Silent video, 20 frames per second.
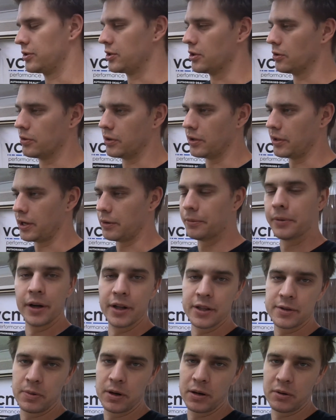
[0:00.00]
doing it that way.
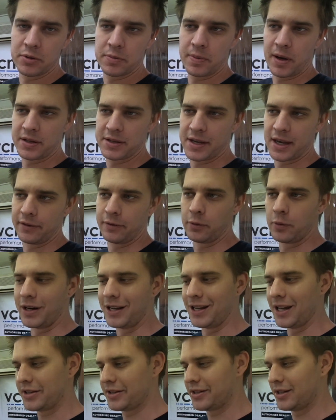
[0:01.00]
It's pretty much back together for when he
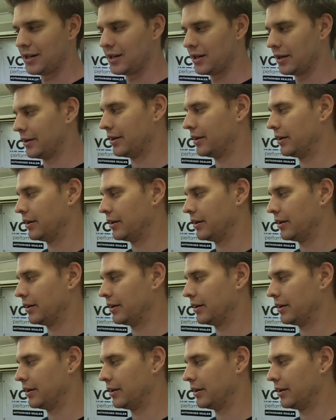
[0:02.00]
gets here.